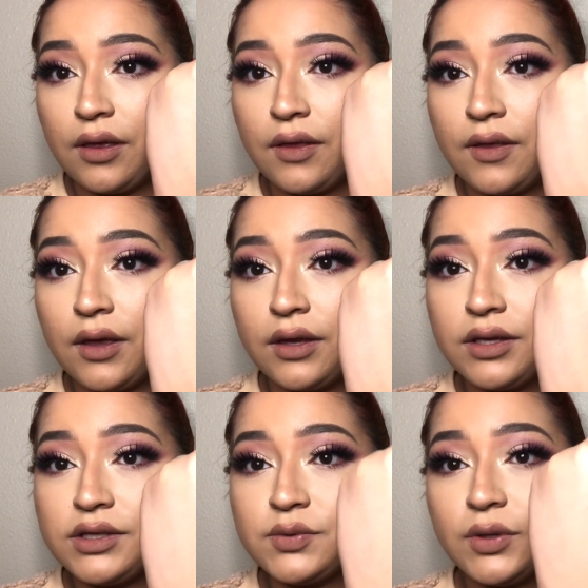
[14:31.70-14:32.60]
that
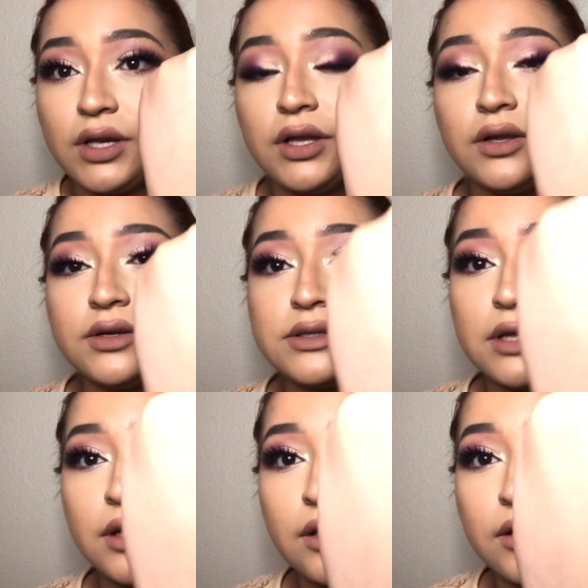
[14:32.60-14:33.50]
is what it looks
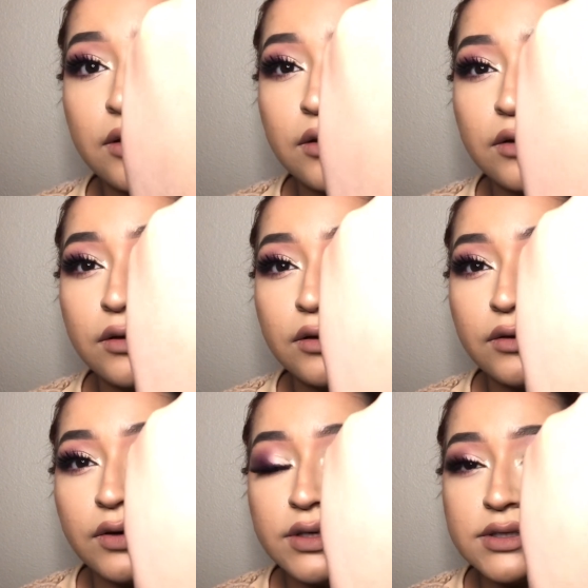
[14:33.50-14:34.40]
like. You
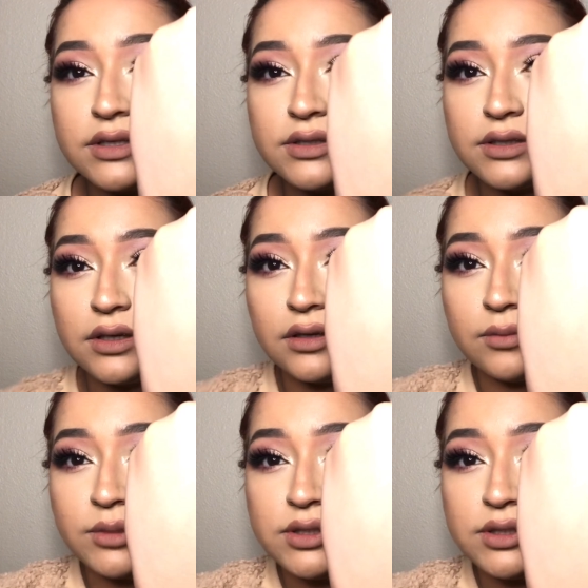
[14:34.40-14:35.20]
guys can see, let me see,